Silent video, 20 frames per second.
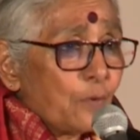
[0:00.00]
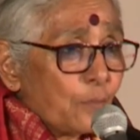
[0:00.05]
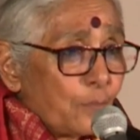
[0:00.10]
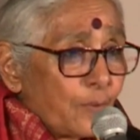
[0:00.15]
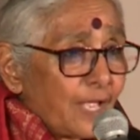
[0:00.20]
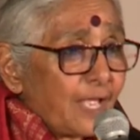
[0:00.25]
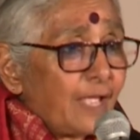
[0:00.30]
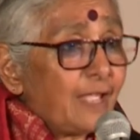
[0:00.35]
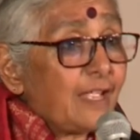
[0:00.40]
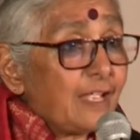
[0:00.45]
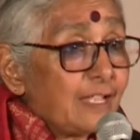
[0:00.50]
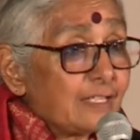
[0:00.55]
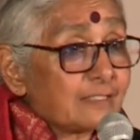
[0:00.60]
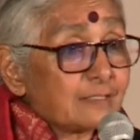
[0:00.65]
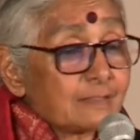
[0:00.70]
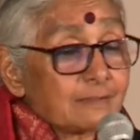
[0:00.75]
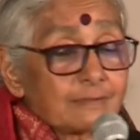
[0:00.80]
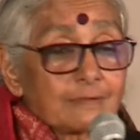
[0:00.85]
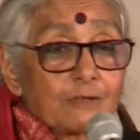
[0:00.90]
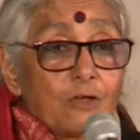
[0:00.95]
where
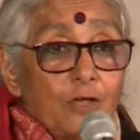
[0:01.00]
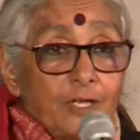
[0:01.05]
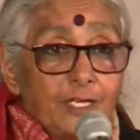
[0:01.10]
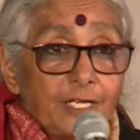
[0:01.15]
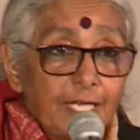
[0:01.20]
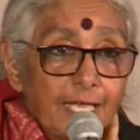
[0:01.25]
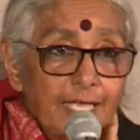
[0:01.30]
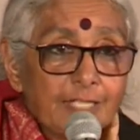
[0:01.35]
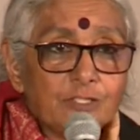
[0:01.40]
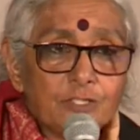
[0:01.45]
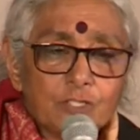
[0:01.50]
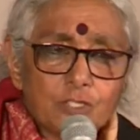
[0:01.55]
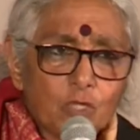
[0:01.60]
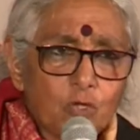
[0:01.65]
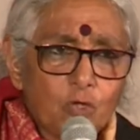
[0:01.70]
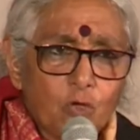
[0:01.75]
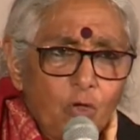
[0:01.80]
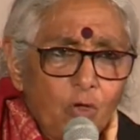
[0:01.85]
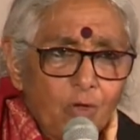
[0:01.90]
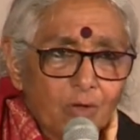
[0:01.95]
it's gone against the
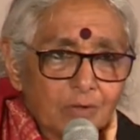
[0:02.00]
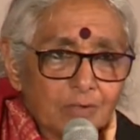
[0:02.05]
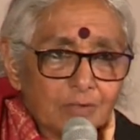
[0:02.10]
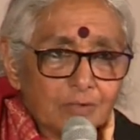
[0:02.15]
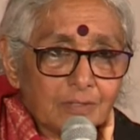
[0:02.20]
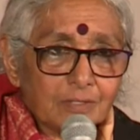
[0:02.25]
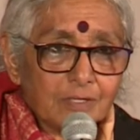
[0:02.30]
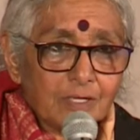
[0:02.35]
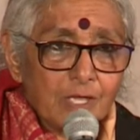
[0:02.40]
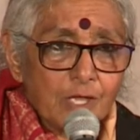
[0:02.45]
law.